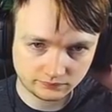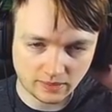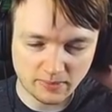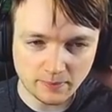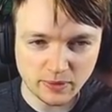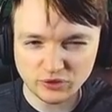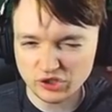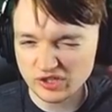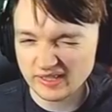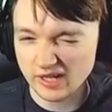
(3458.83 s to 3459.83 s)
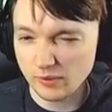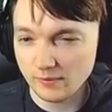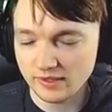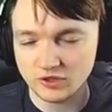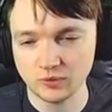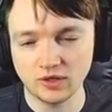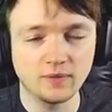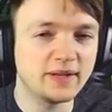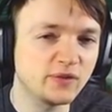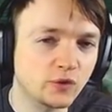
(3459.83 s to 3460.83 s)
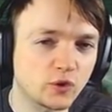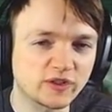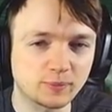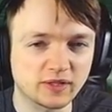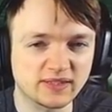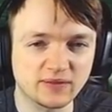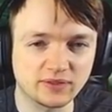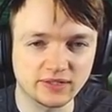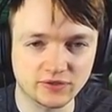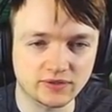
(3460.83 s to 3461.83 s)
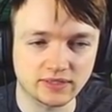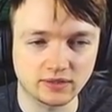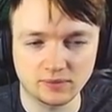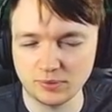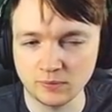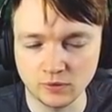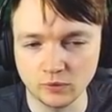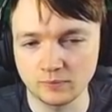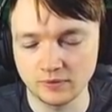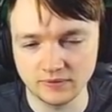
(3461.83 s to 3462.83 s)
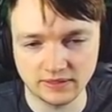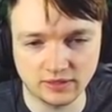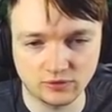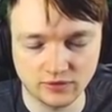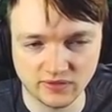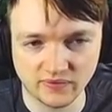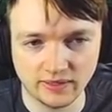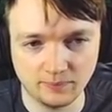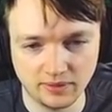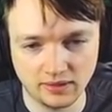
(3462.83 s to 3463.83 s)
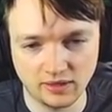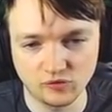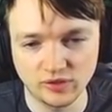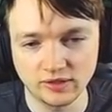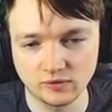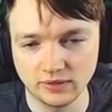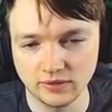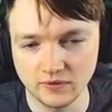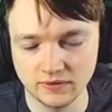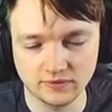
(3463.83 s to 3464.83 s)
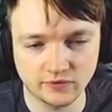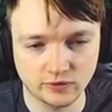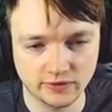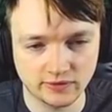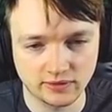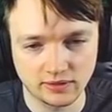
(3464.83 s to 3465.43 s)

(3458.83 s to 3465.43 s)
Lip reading: I may be able to just get away with this one. I mean, of course, because I have the lizard tail, I probably would be able to get through this fight, but I really don't want to use it, of course.